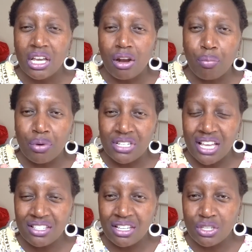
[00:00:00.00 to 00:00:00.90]

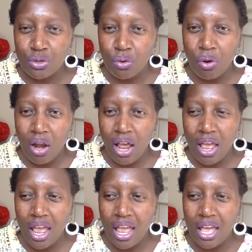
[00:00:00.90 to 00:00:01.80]
represents the school
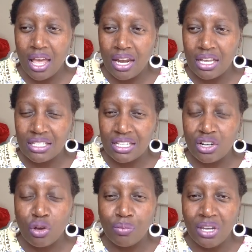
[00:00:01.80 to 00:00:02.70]
and is in
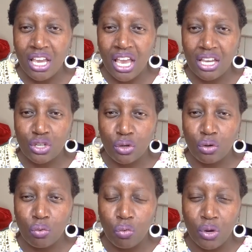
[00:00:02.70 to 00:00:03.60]

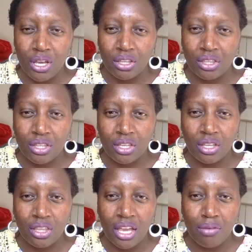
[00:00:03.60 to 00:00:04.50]
communication with
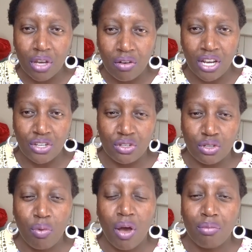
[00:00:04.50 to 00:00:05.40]
the immigration
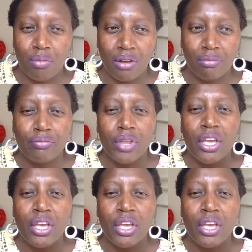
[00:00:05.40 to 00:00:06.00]
department.